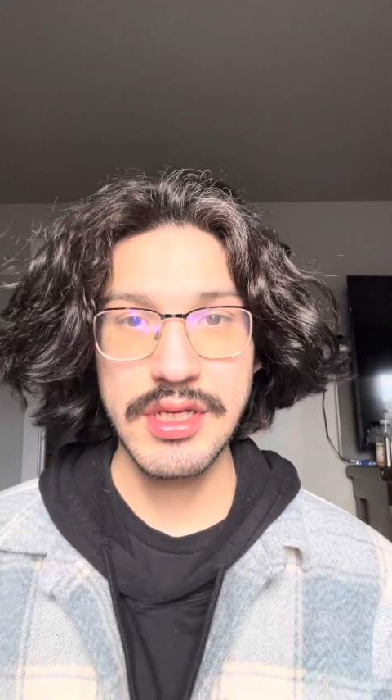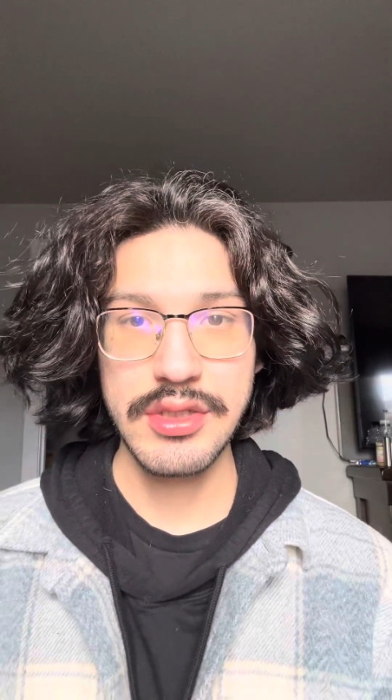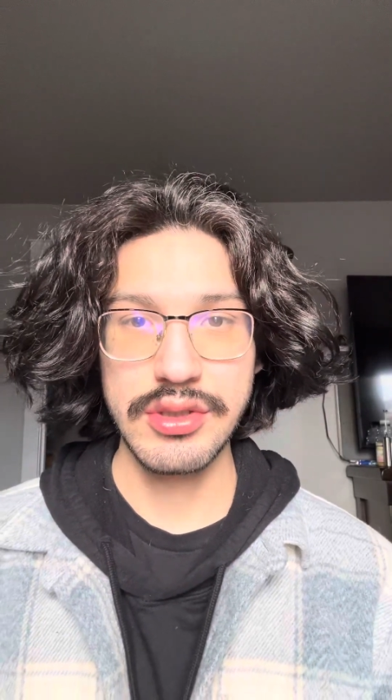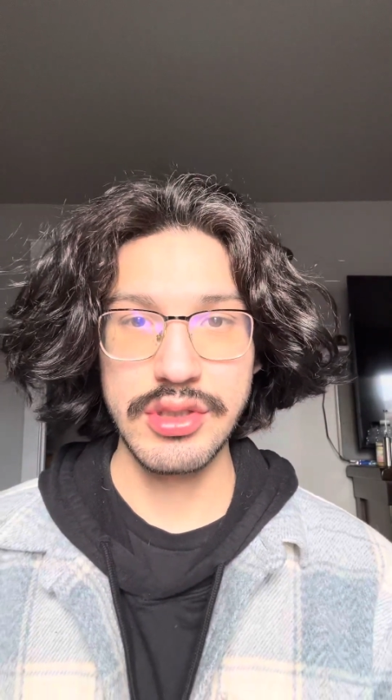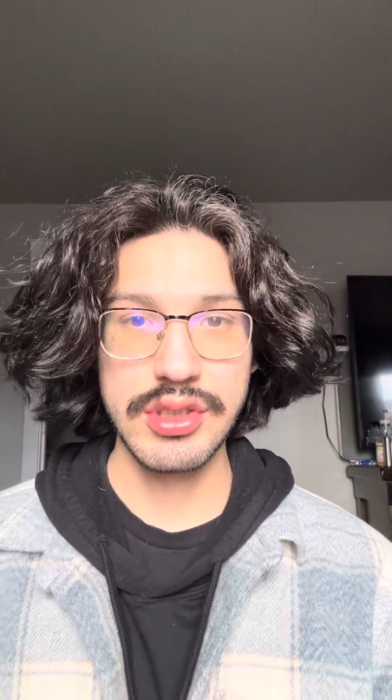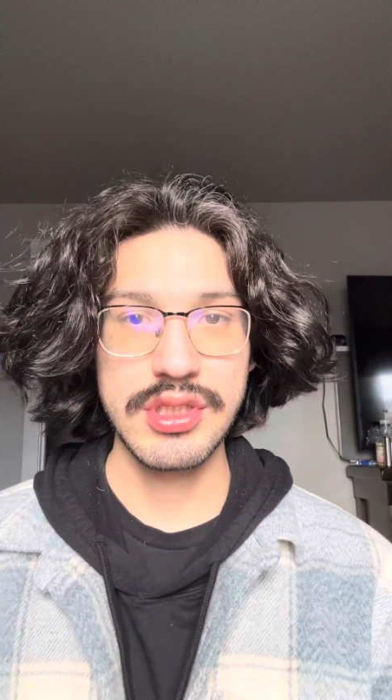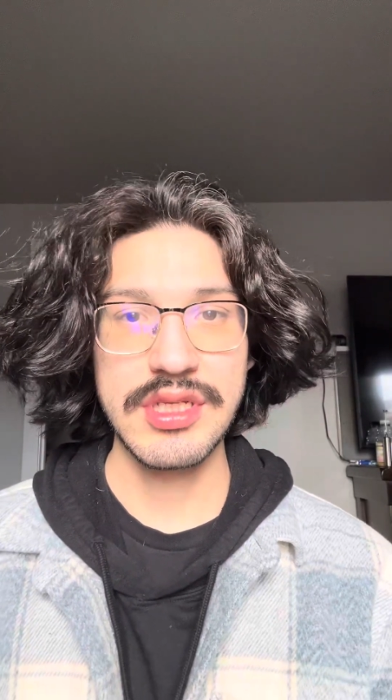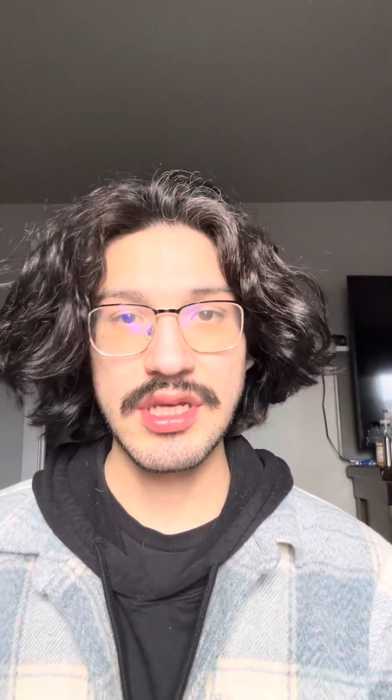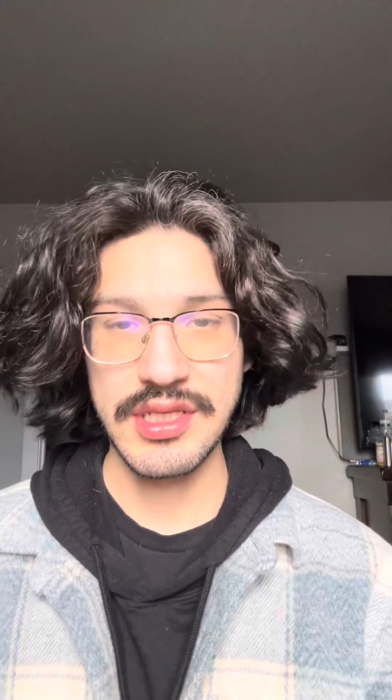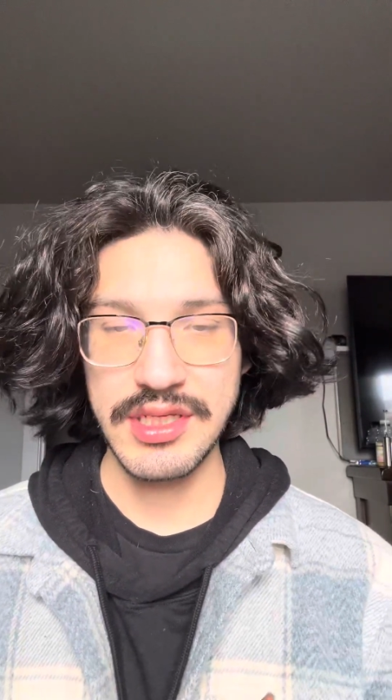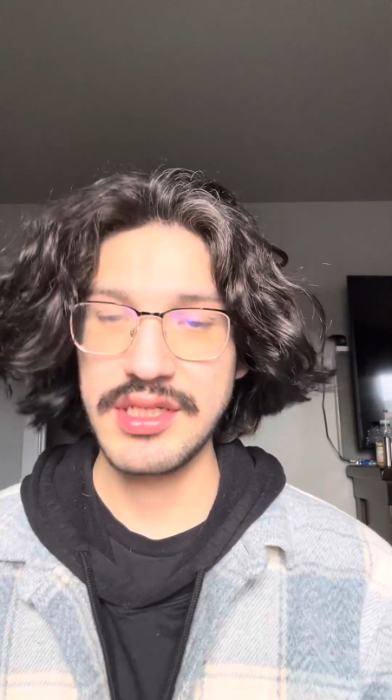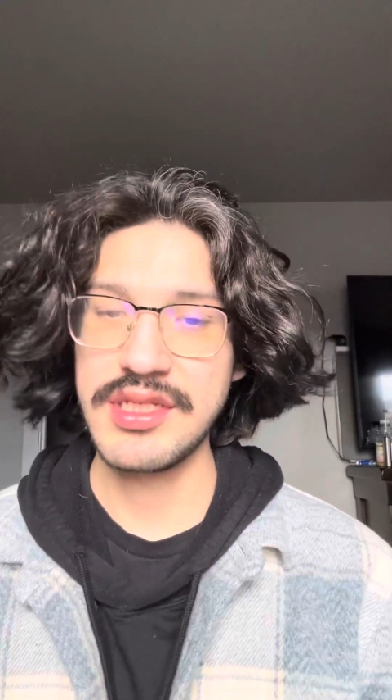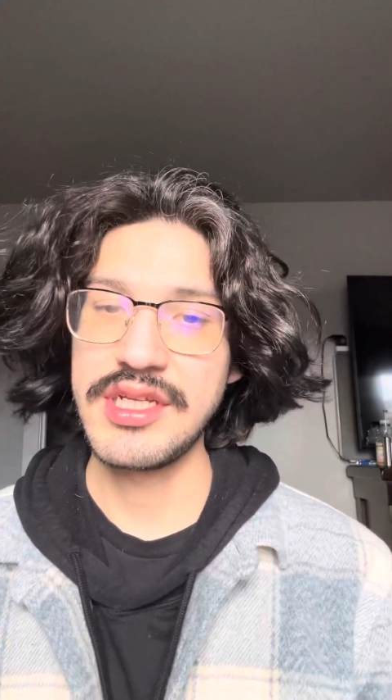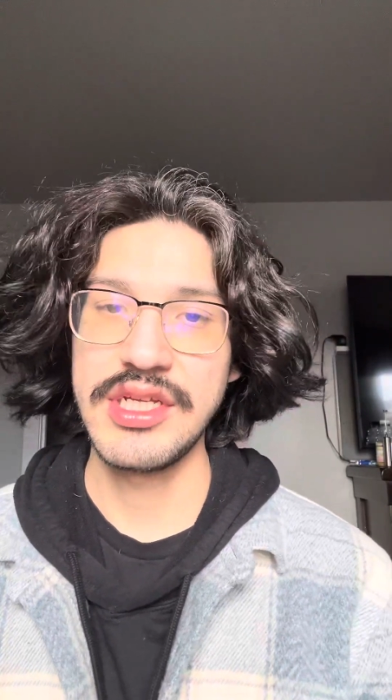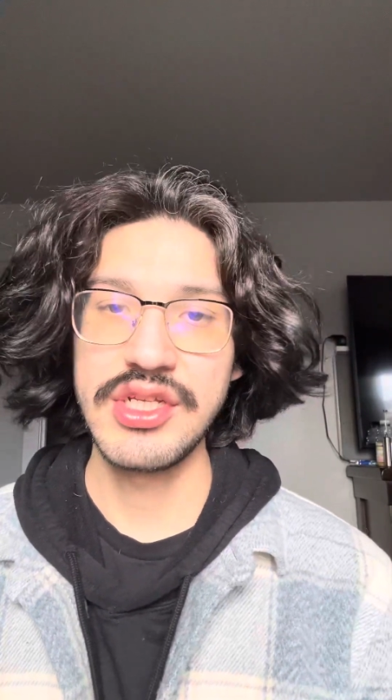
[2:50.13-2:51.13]
just
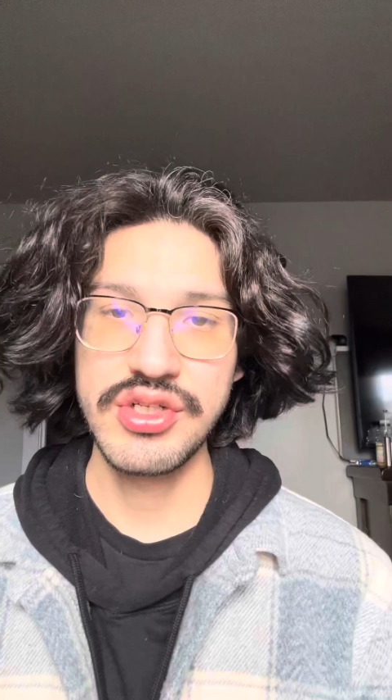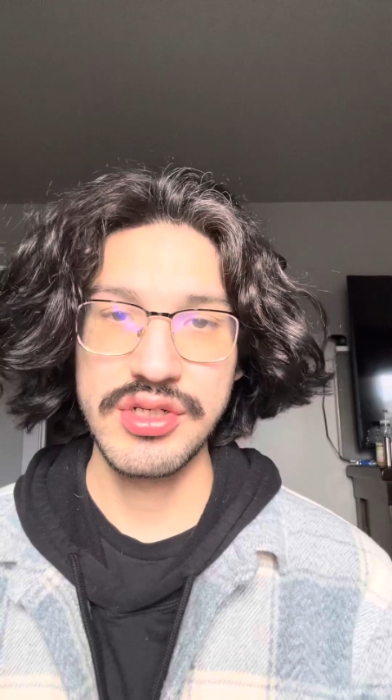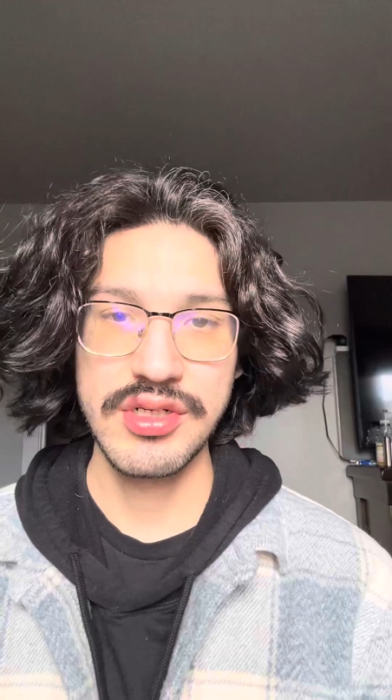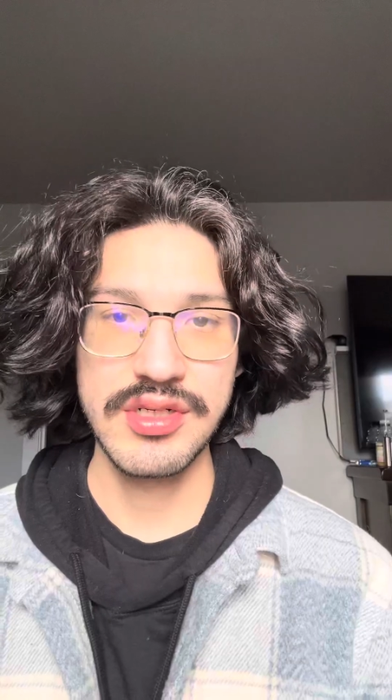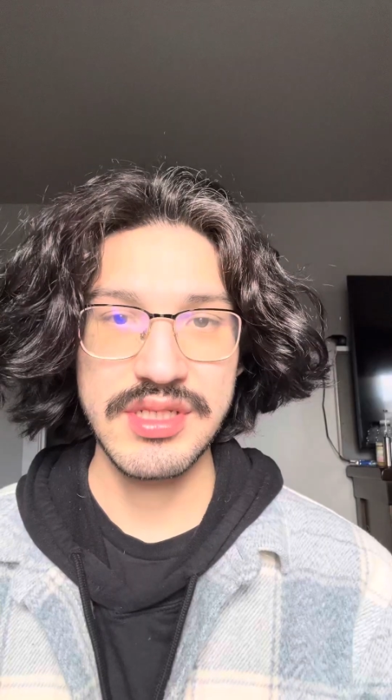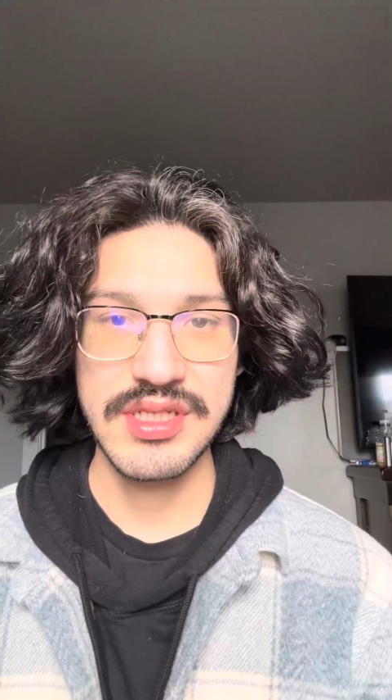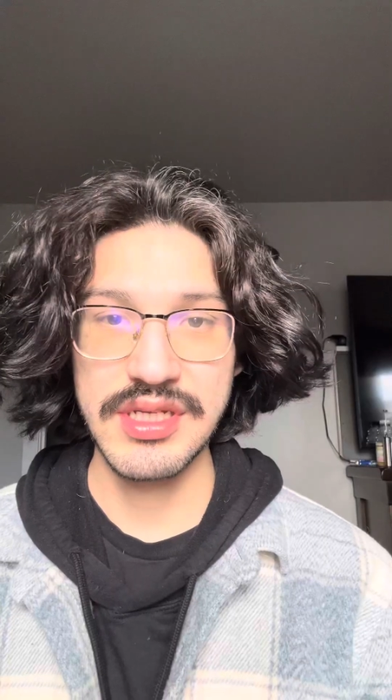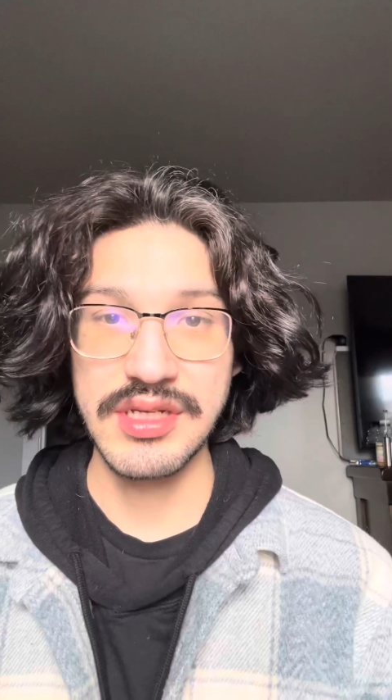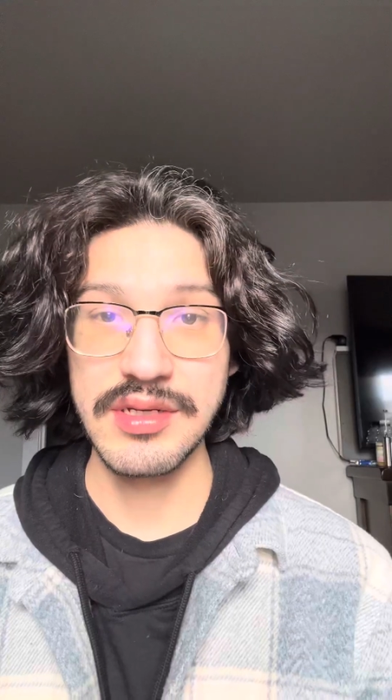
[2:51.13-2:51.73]
selling t-shirts and